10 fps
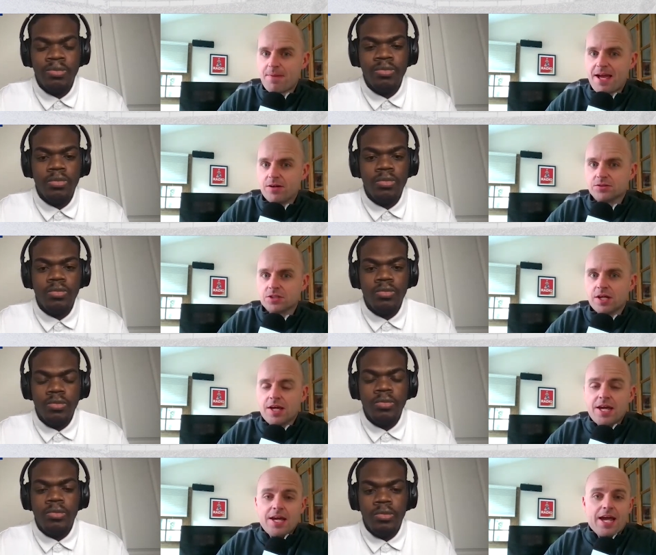Speaker 1: pounds.
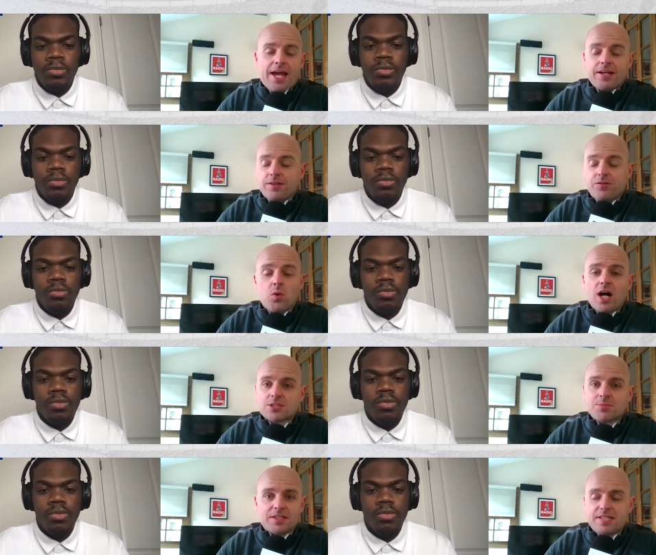And if you watch
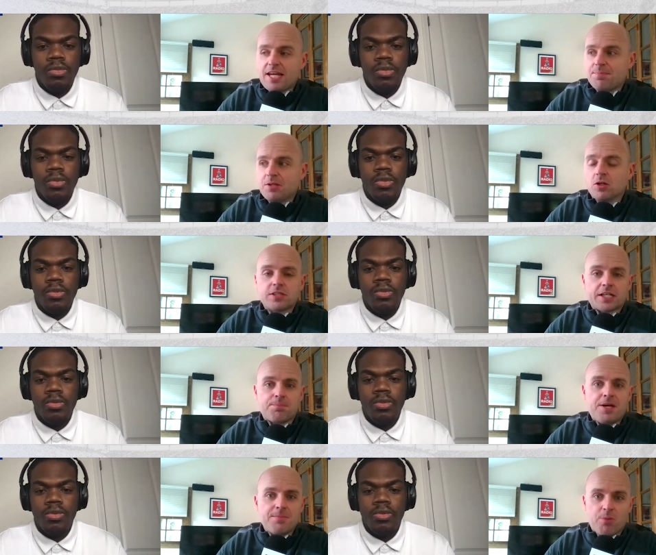him on tape, he looks like a
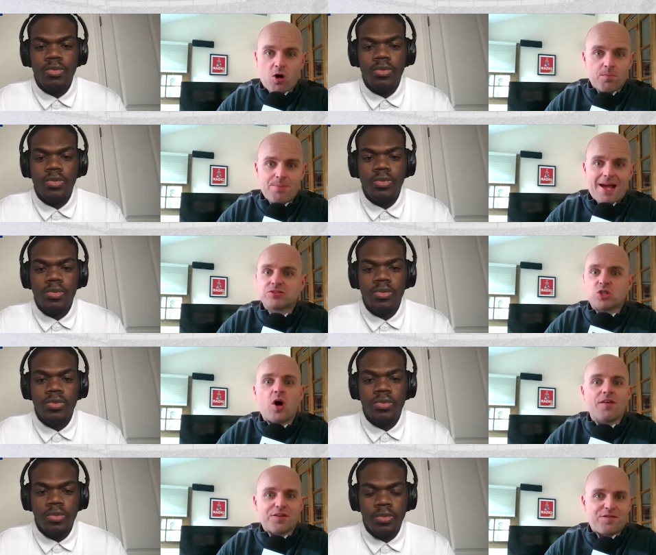pinball bouncing
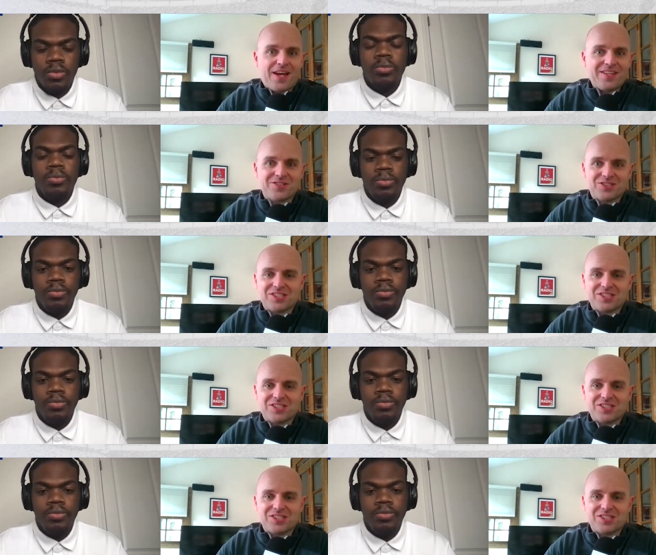off defenders